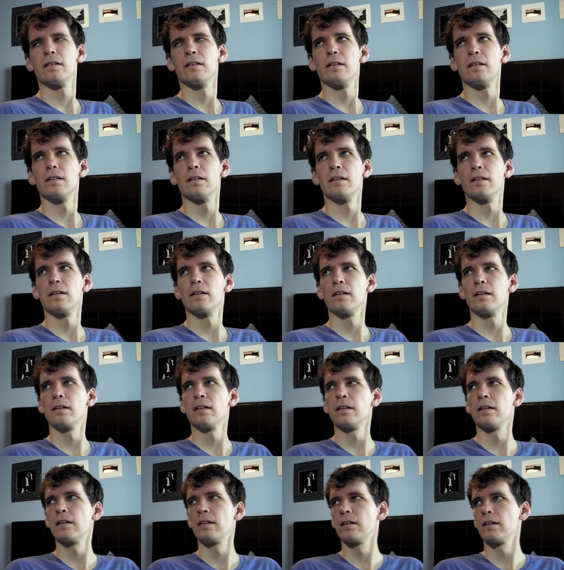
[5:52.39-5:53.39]

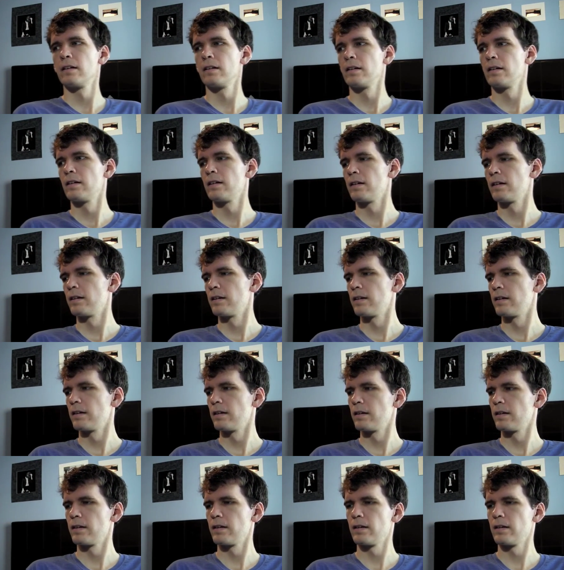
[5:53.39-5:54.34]
(silence)